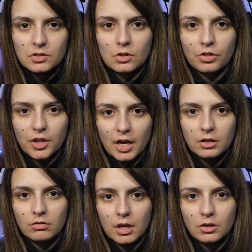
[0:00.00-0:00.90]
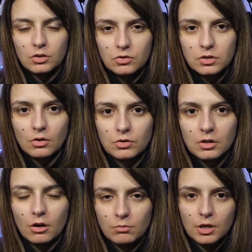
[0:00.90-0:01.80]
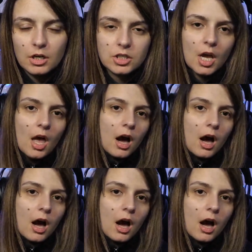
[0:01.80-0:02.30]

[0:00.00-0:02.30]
So thank you so, so much.